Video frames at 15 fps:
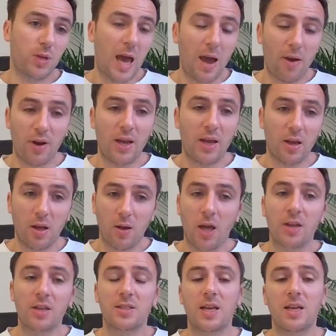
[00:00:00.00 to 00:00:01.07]

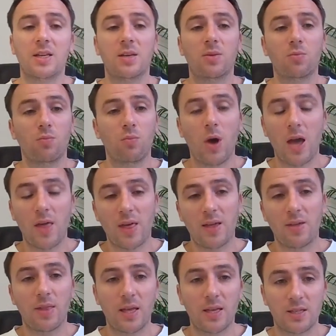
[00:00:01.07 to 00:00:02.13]
understanding where
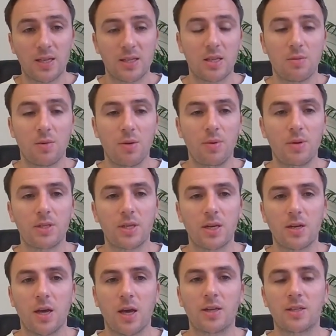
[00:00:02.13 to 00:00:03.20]
they sit at the moment
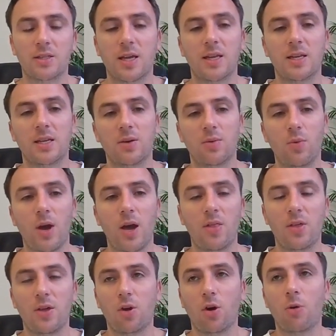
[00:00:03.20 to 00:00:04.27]
and understanding where
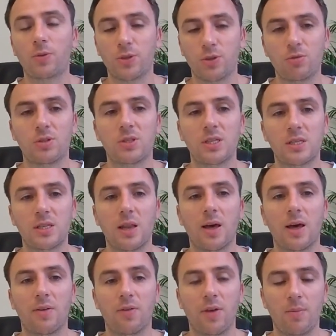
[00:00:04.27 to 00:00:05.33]
the opportunities
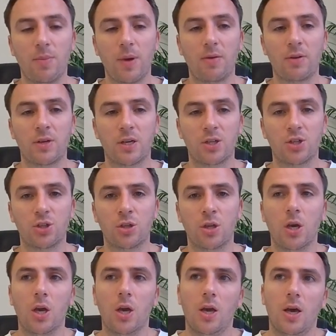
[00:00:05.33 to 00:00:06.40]
lie for impact reduction.